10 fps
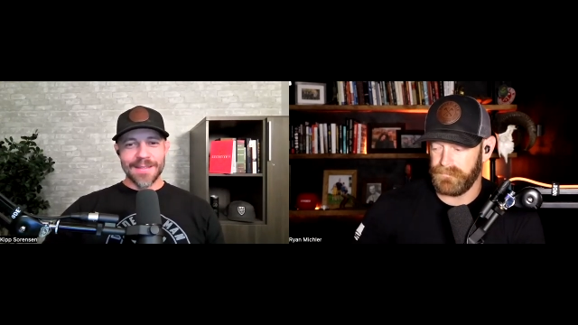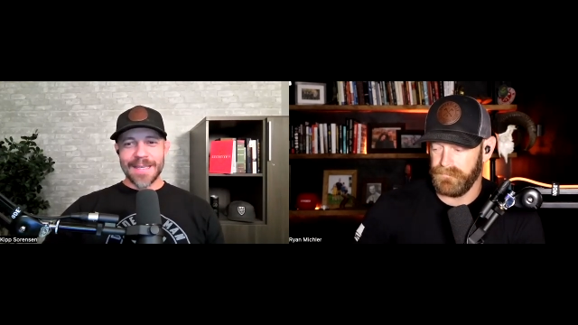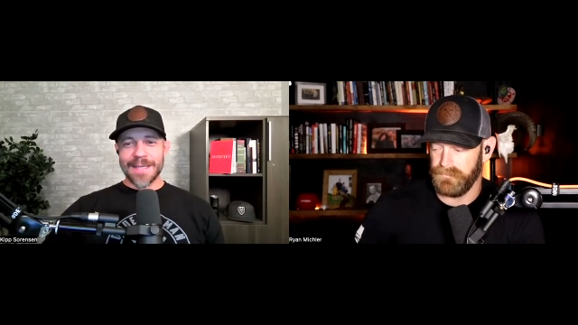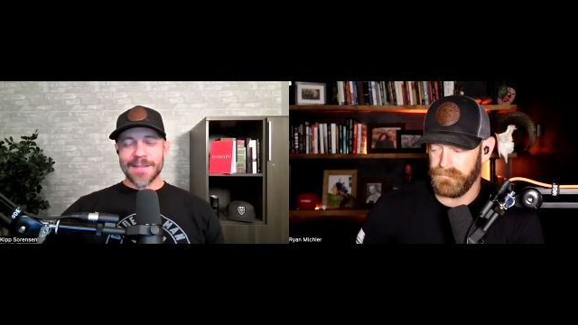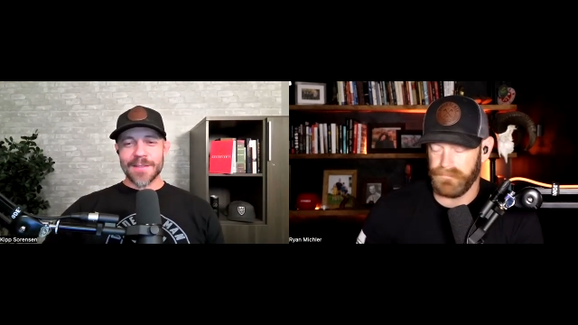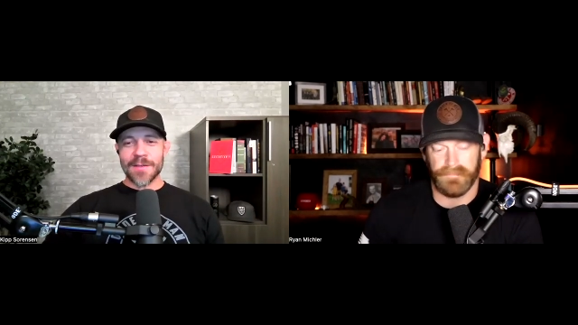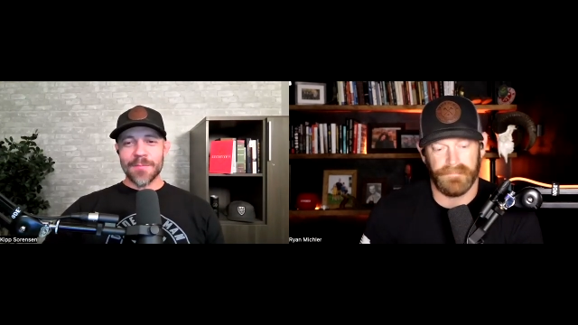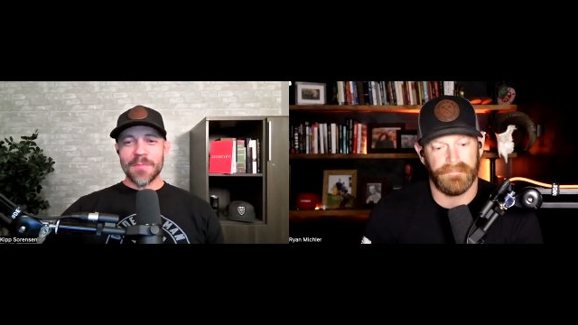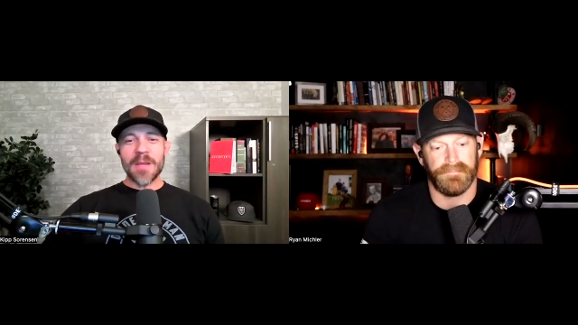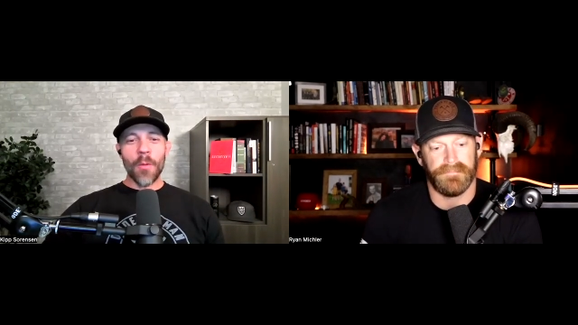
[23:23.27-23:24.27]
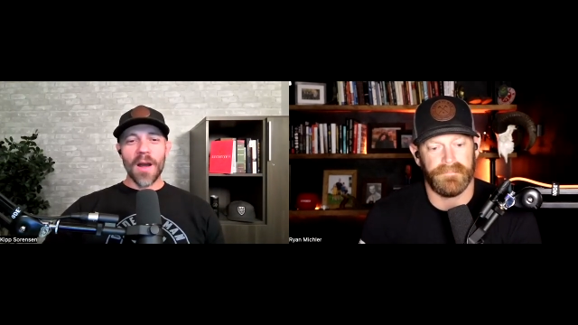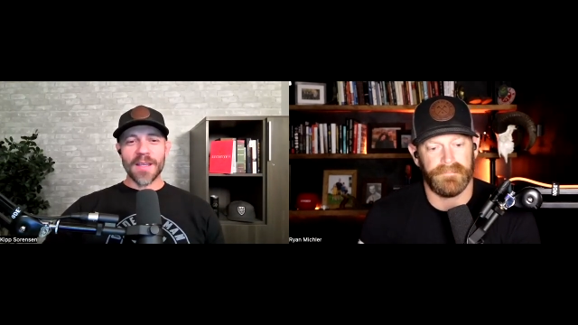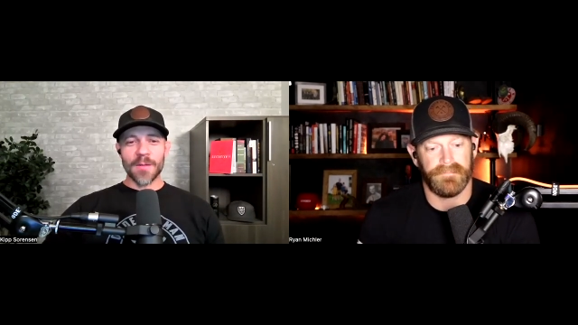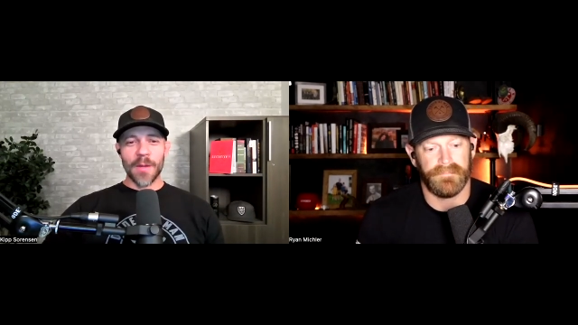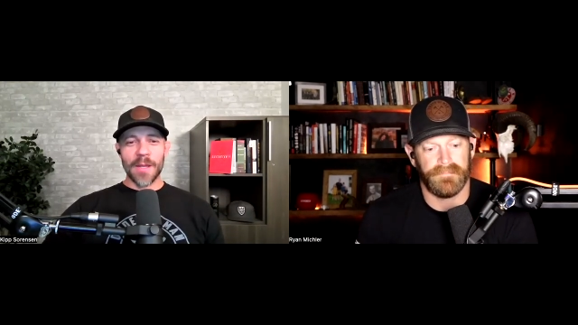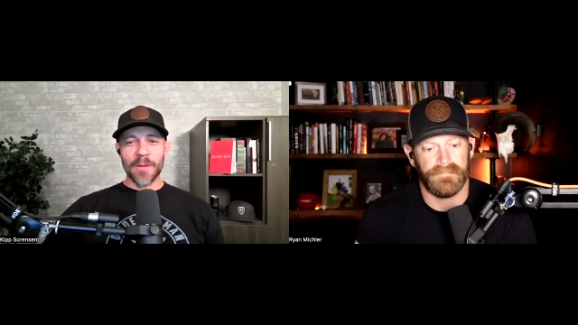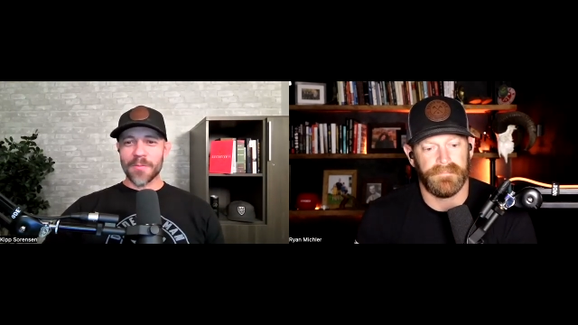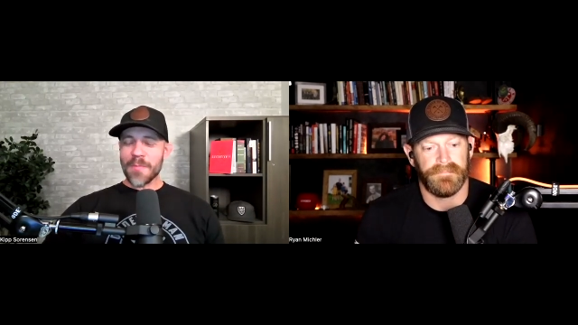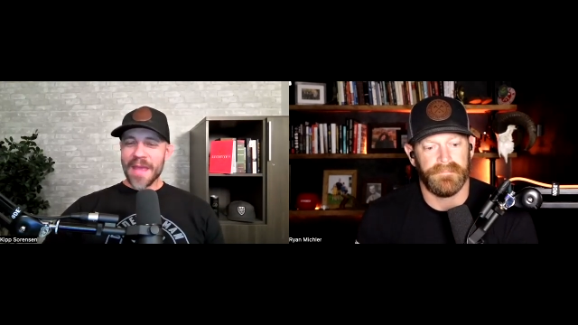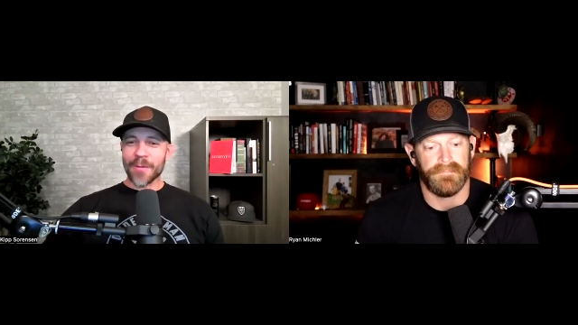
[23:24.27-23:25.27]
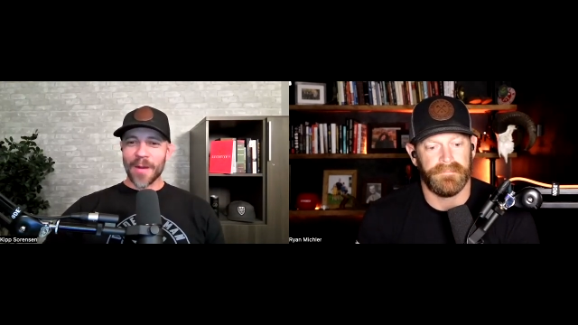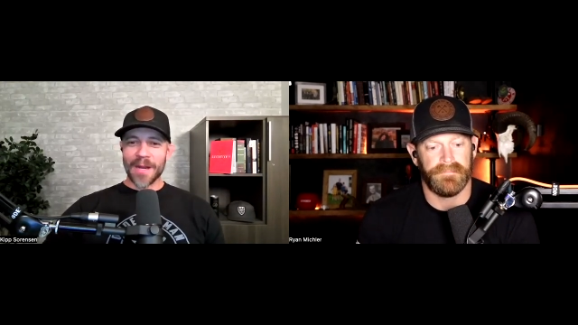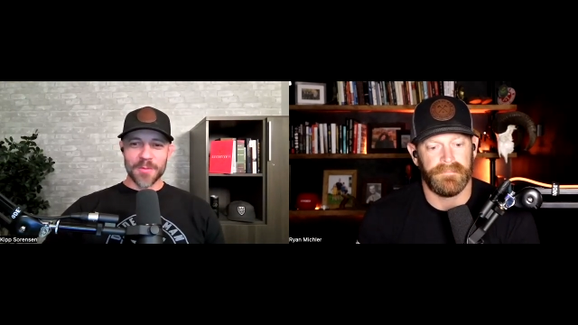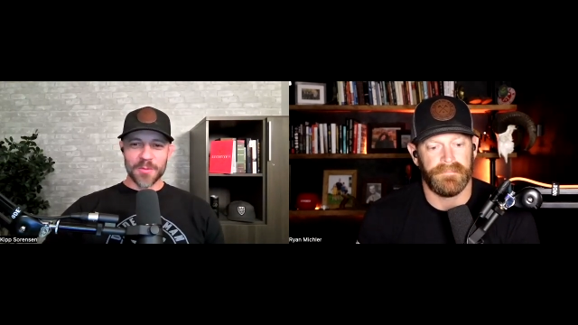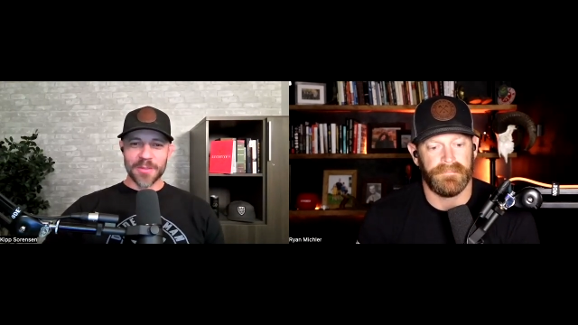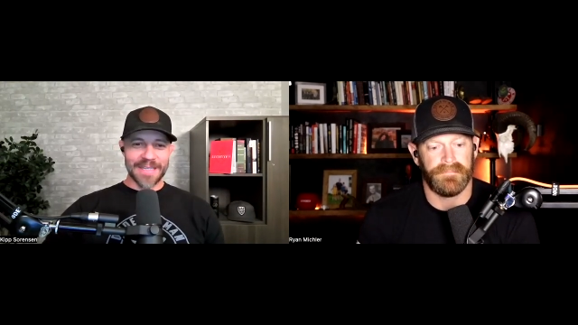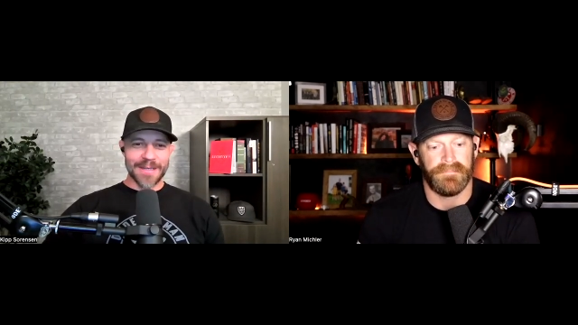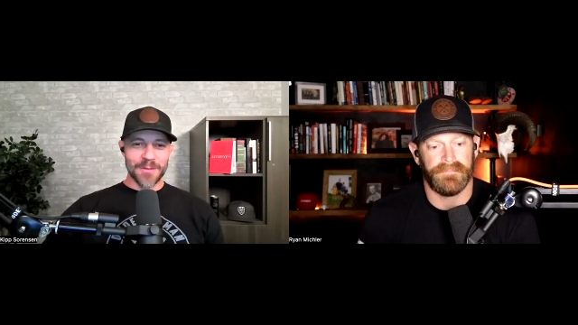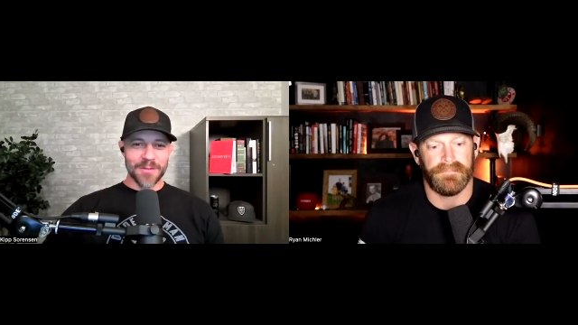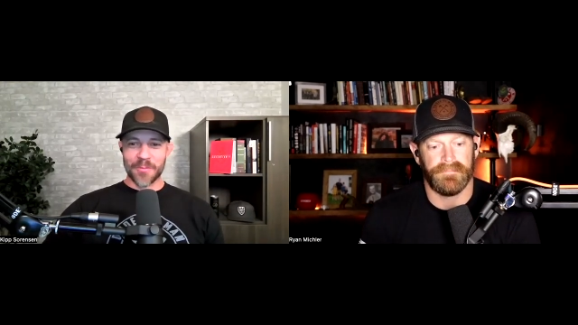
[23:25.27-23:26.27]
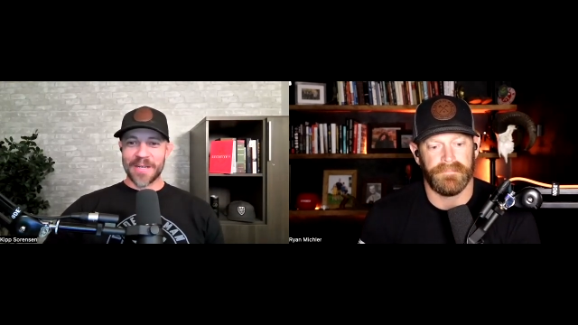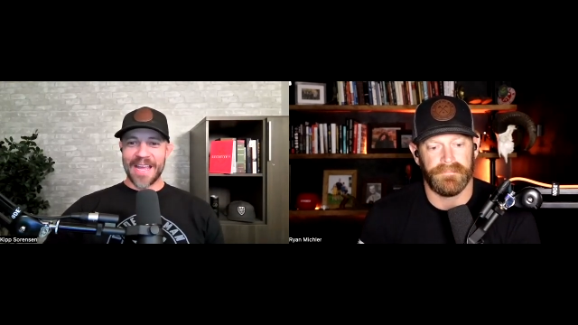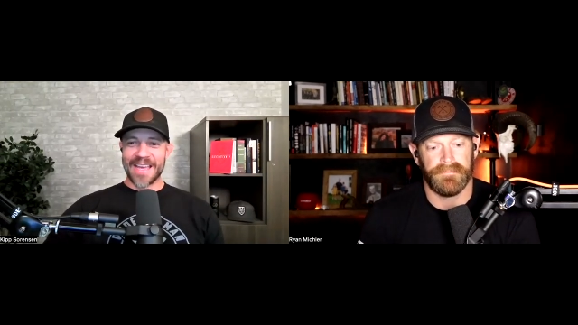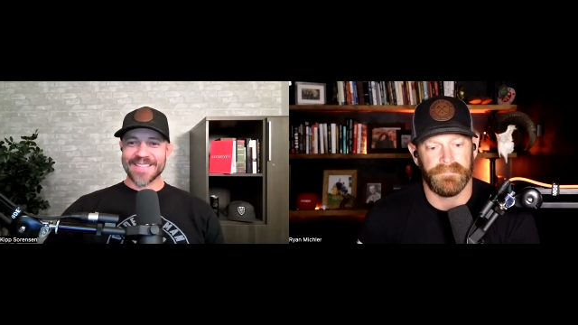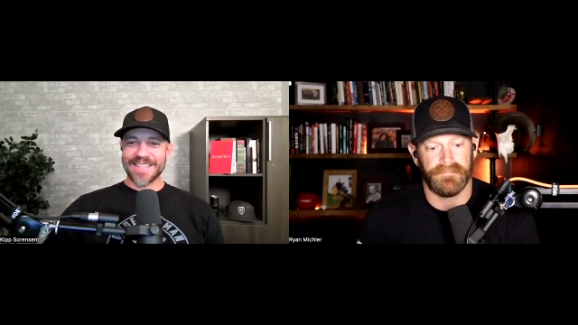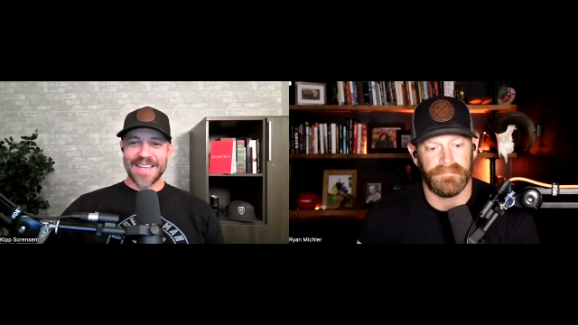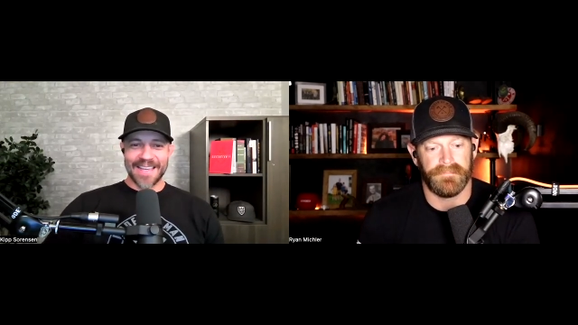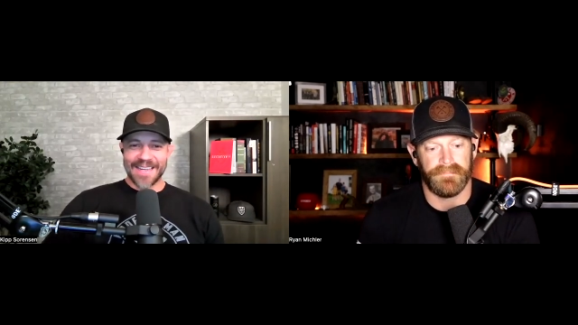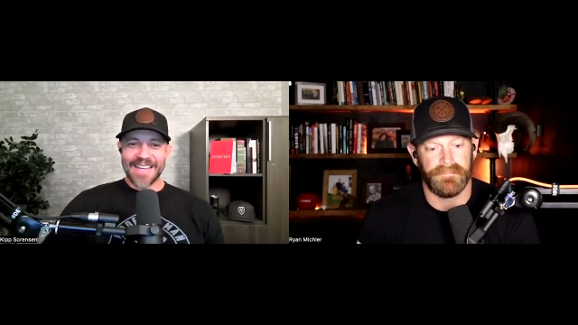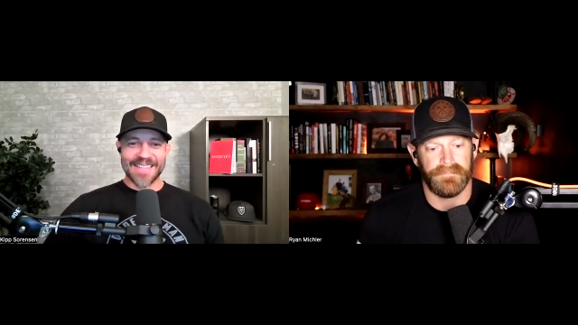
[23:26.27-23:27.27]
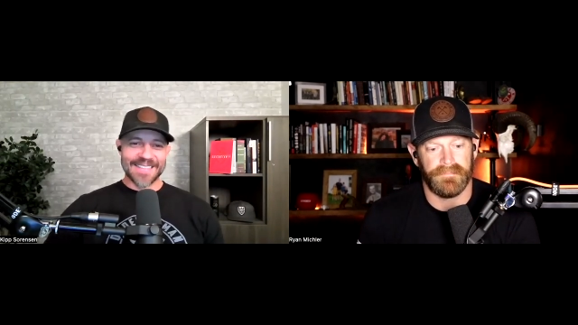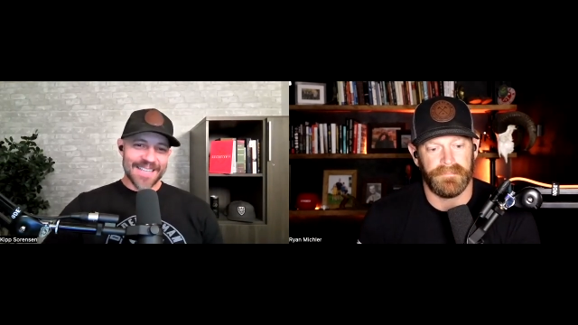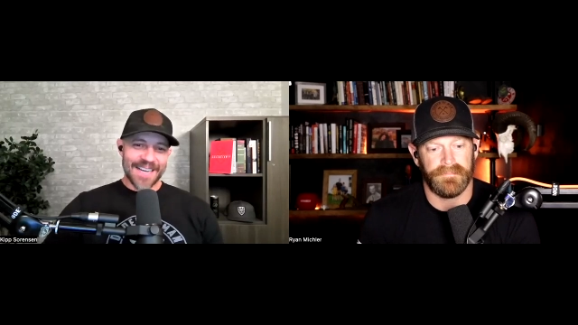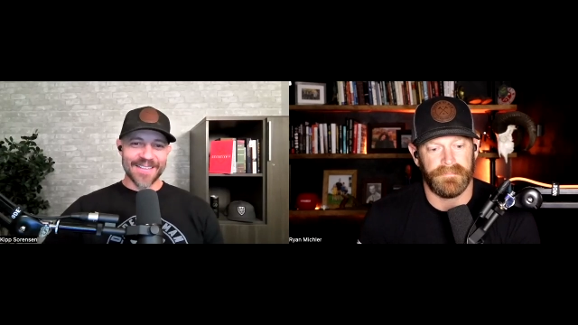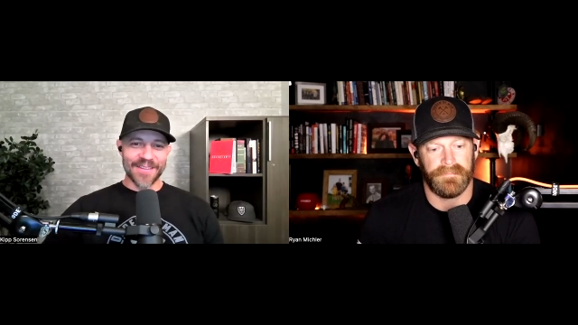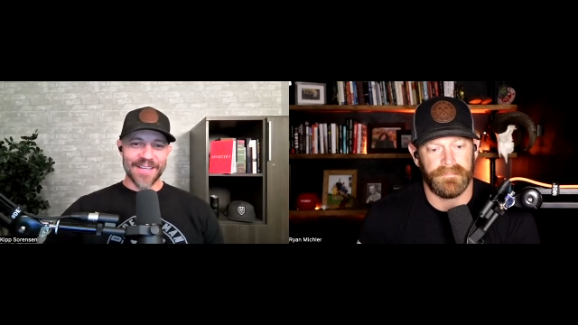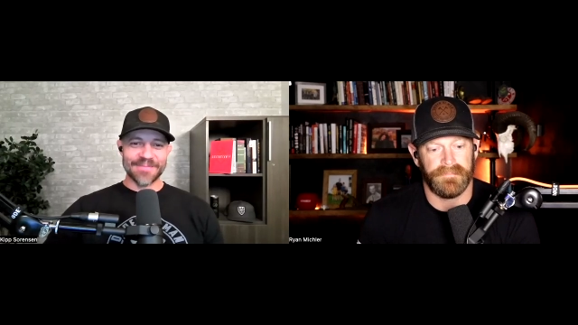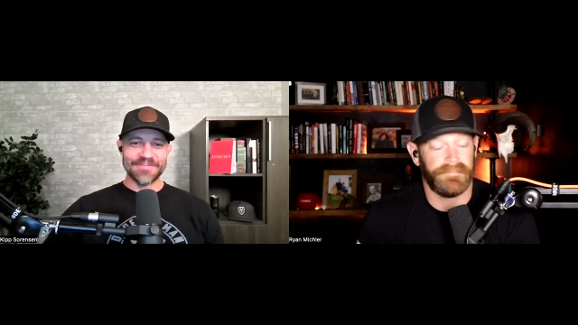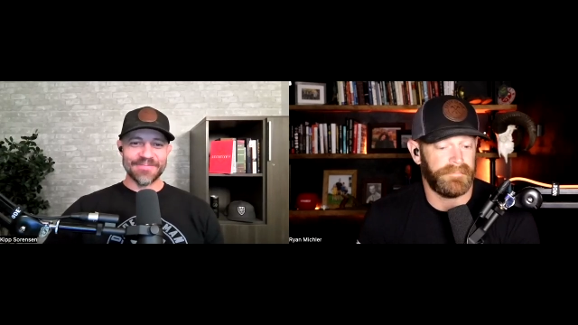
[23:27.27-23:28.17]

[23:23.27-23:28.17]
Speaker 1: is me walking away with, man, Ryan was really interested in what I had to say. And I got to talk a lot.